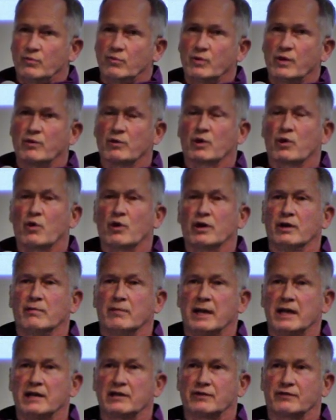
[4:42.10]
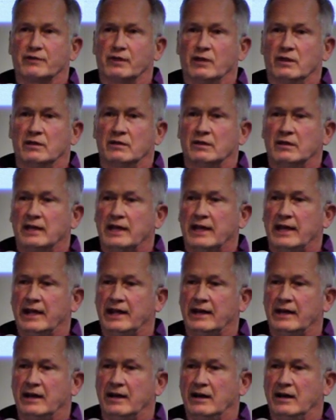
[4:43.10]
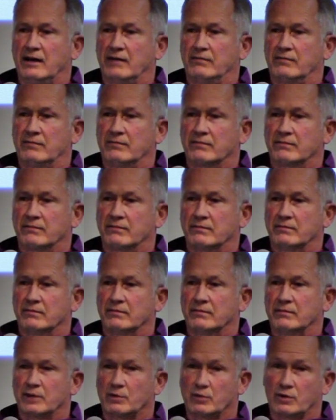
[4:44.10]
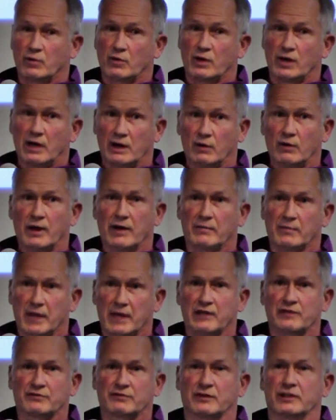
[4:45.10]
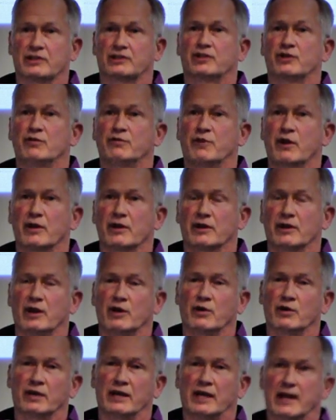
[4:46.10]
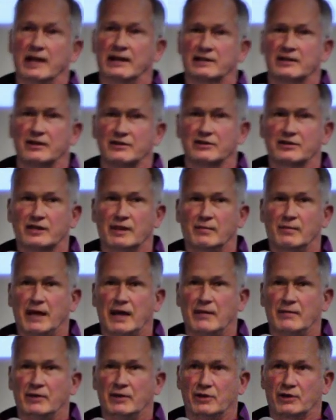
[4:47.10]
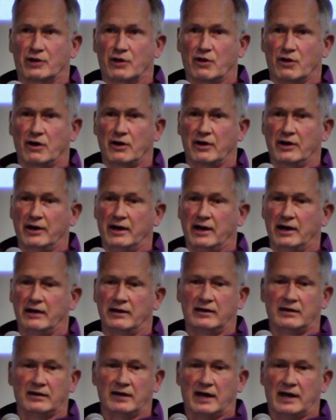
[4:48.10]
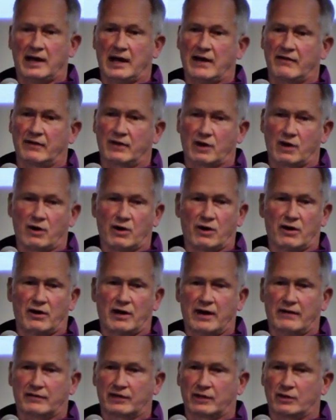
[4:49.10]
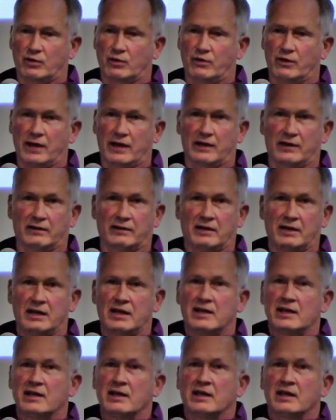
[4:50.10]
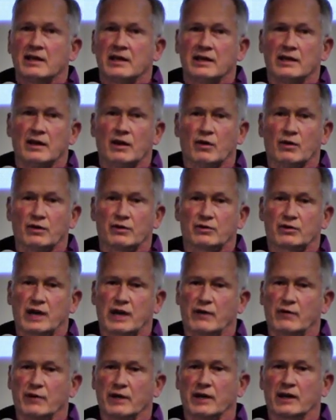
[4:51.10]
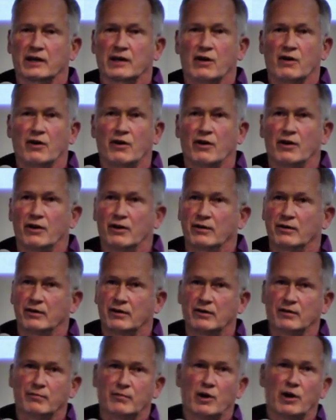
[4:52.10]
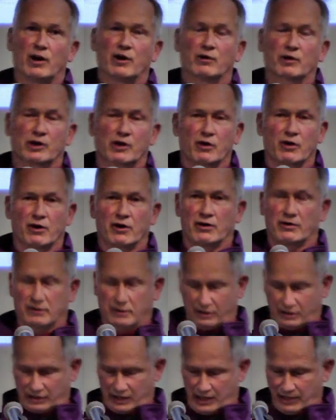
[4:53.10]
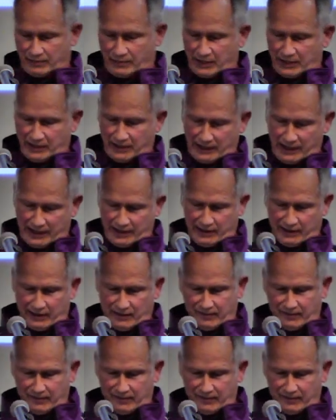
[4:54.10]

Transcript: We were going to Batesville, and we were going all the way to Batesville. It's too far to go to get out there and something happen to your car and not have a car or have to go around, you know, try to rent a car or borrow a car or something. And